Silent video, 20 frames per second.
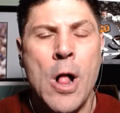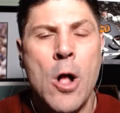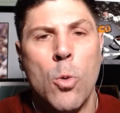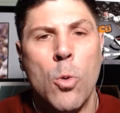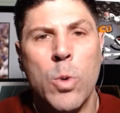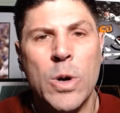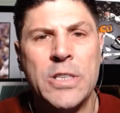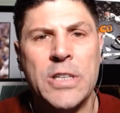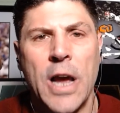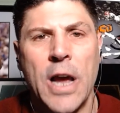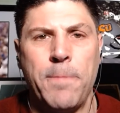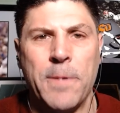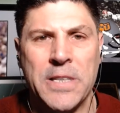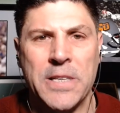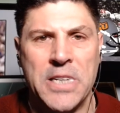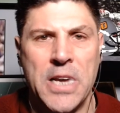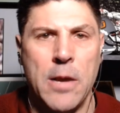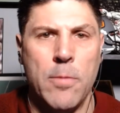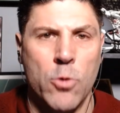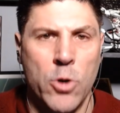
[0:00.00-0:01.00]
What type of
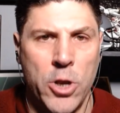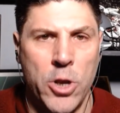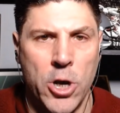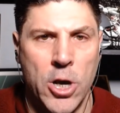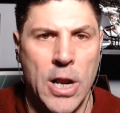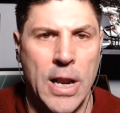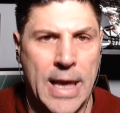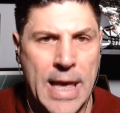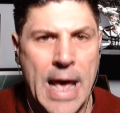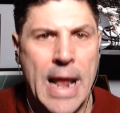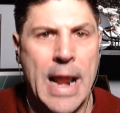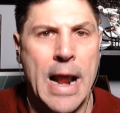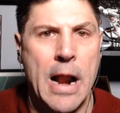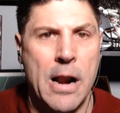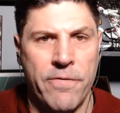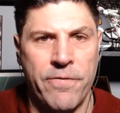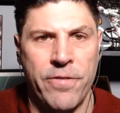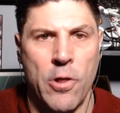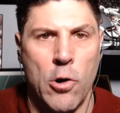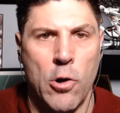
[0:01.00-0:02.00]
team were you going to get out
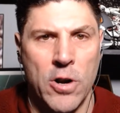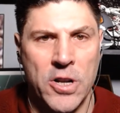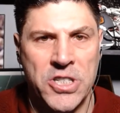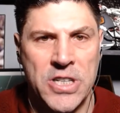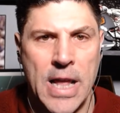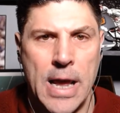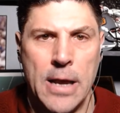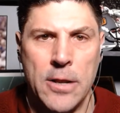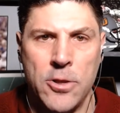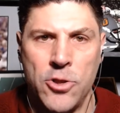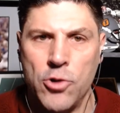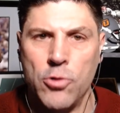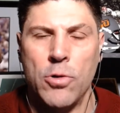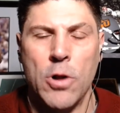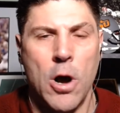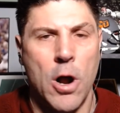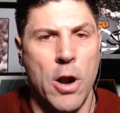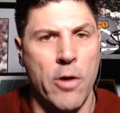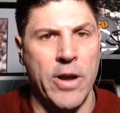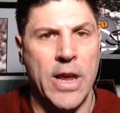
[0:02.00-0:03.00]
of Florida State? Due
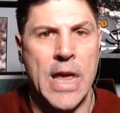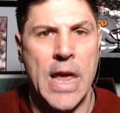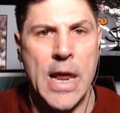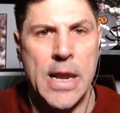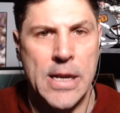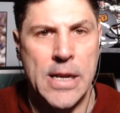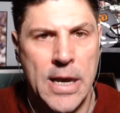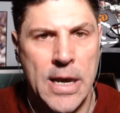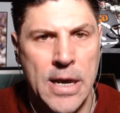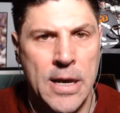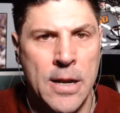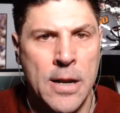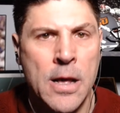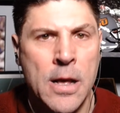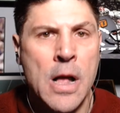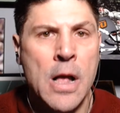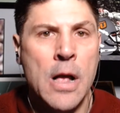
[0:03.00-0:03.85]
to Hurricane Ian,